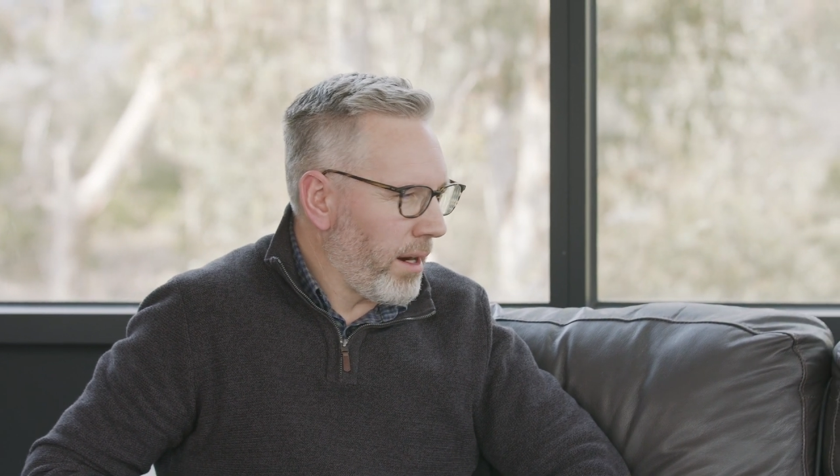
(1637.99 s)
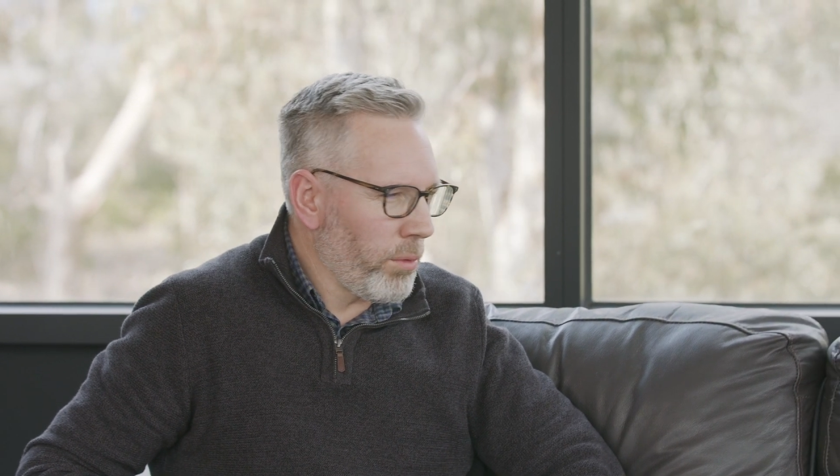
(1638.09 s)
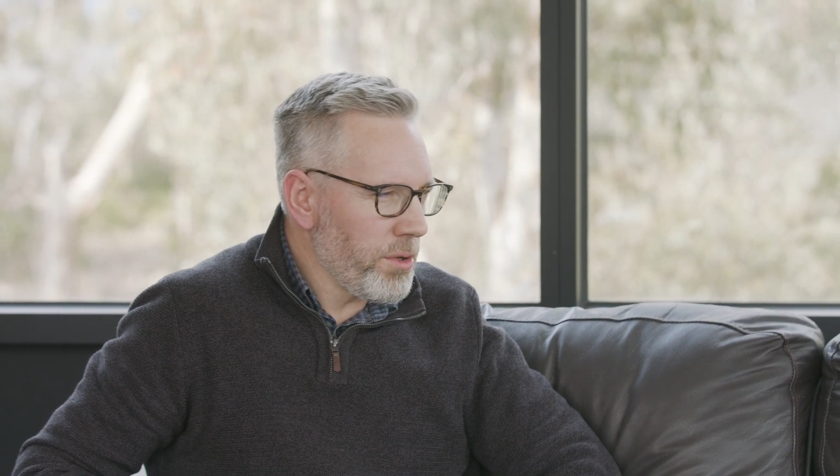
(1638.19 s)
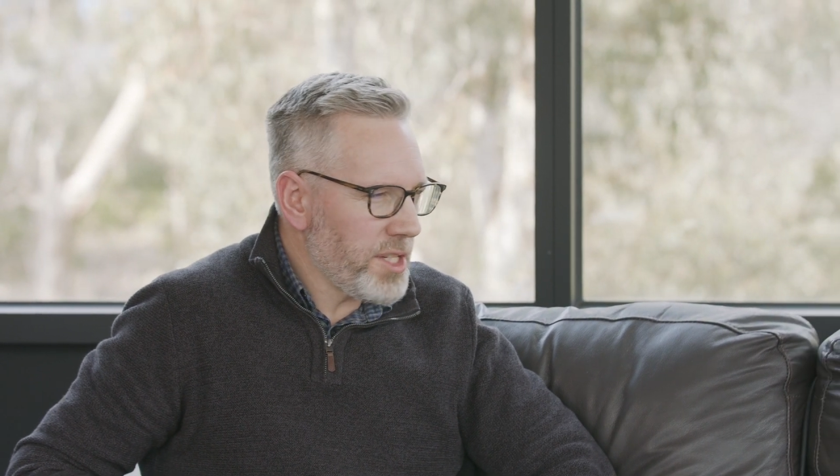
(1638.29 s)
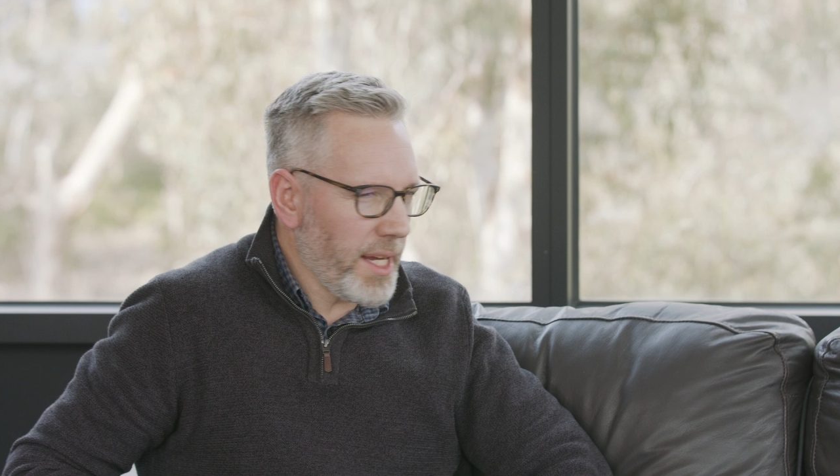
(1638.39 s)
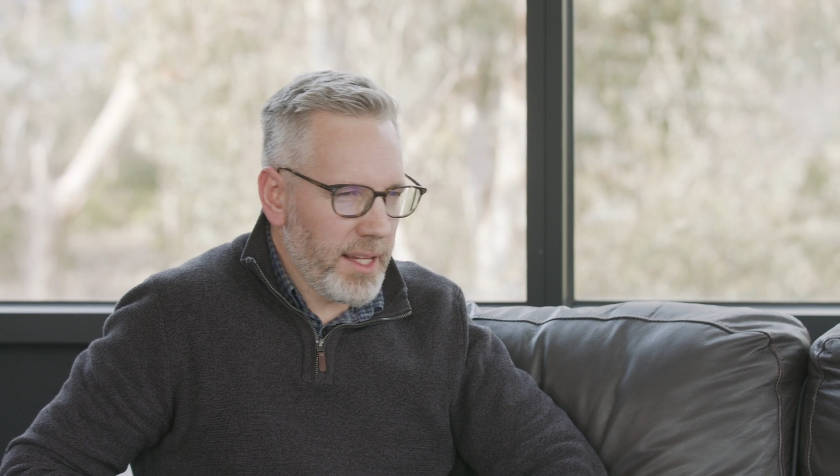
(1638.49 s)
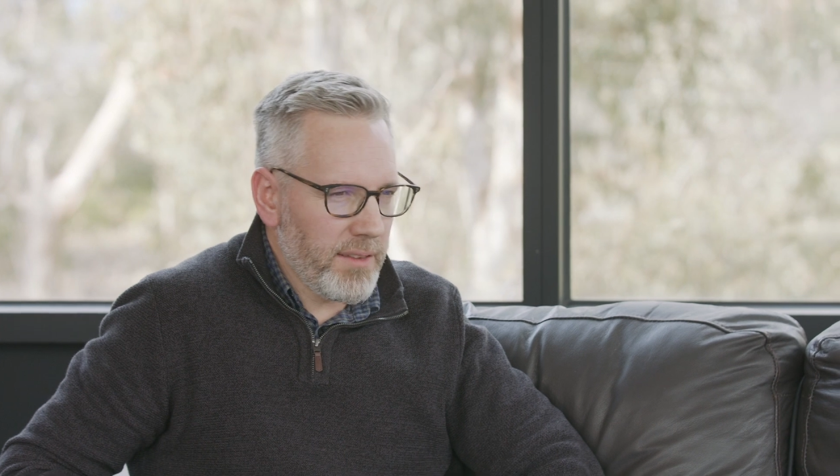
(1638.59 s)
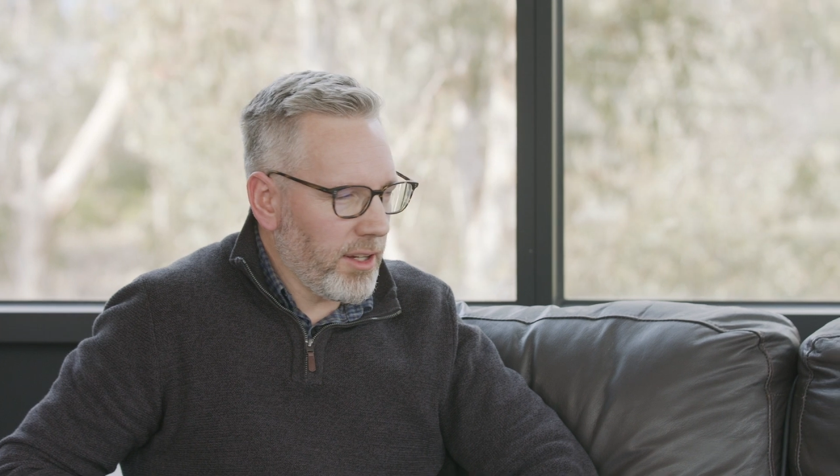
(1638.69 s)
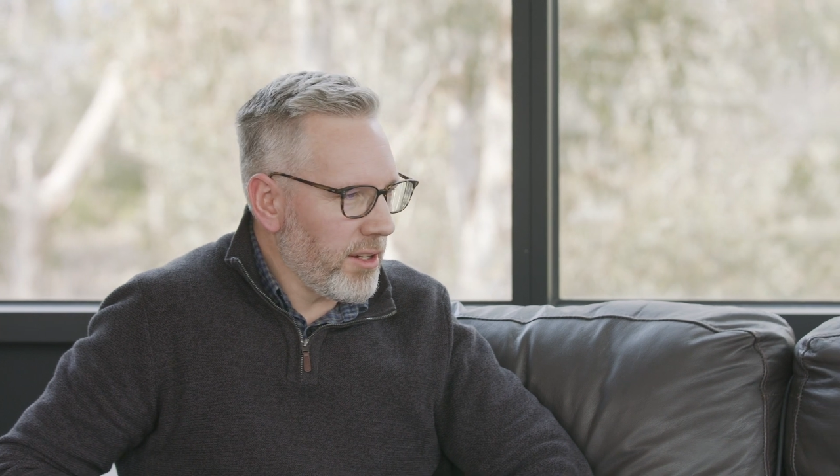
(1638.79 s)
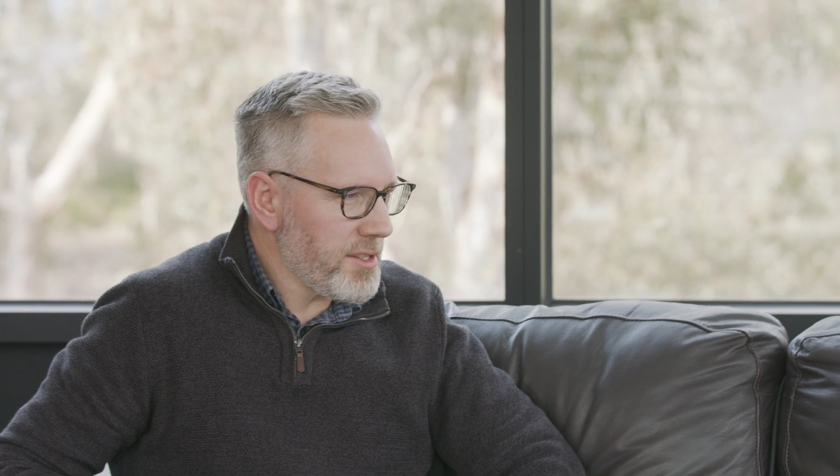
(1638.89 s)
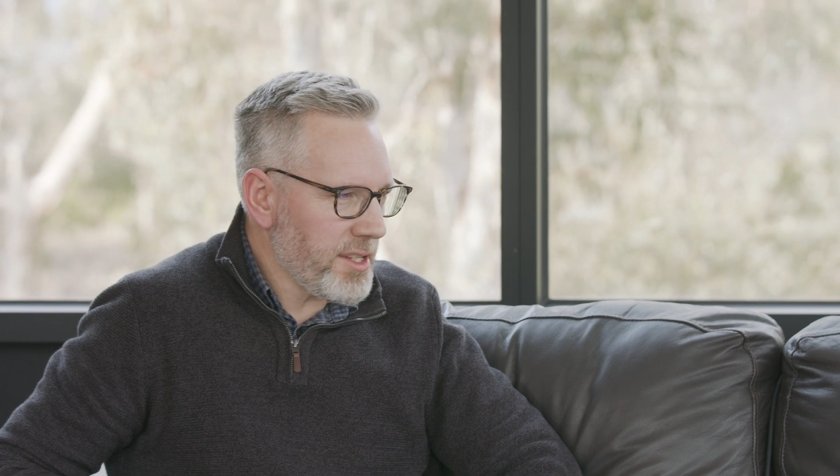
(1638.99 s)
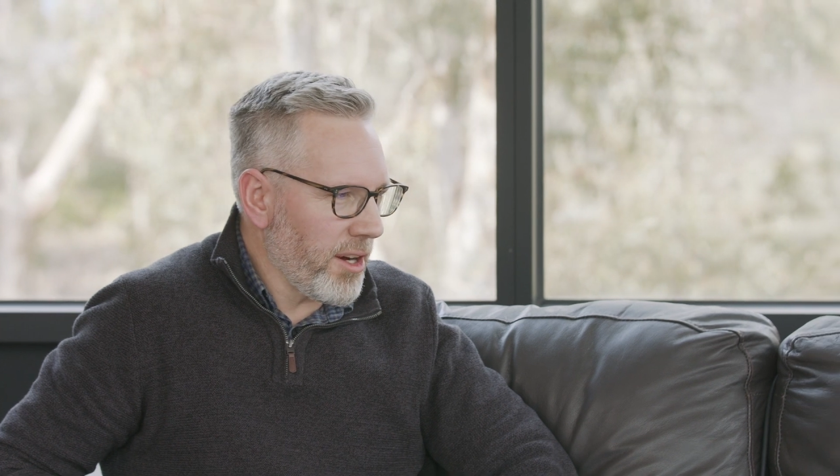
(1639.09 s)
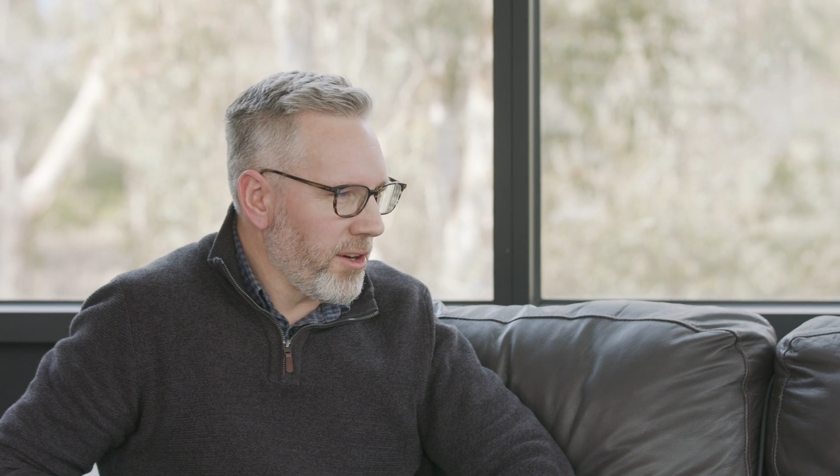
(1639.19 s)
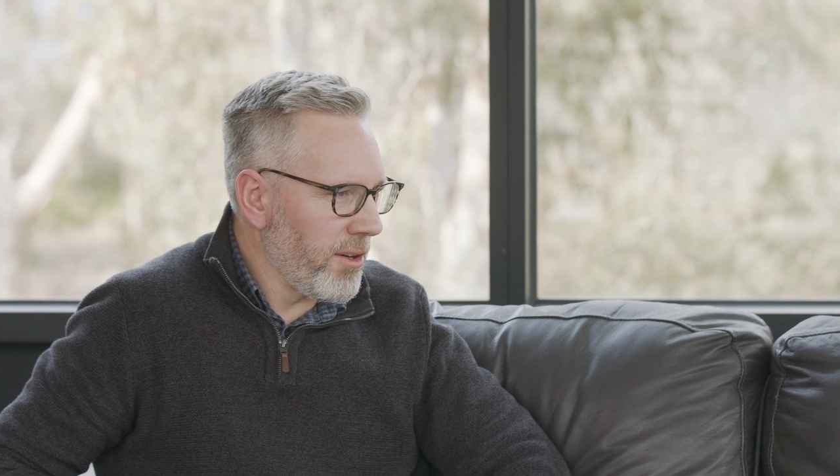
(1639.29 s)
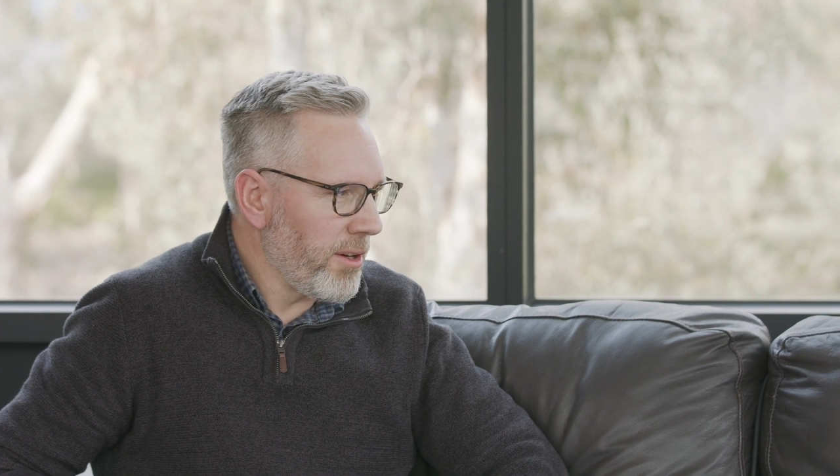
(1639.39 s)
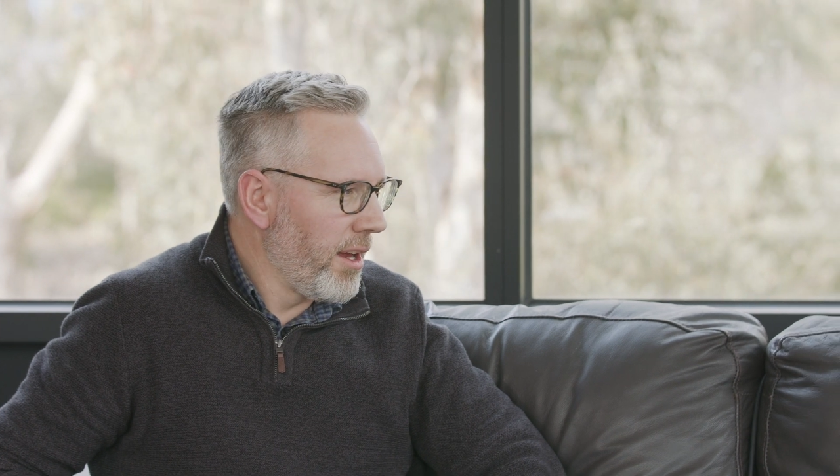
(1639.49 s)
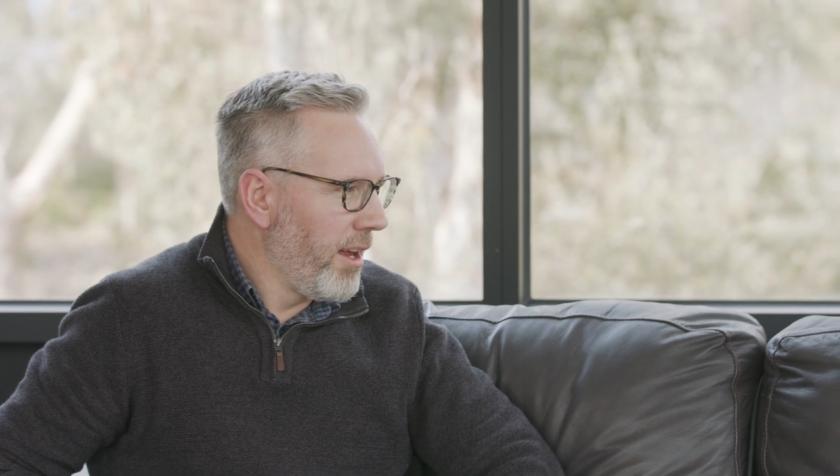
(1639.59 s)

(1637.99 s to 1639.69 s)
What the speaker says: routines got so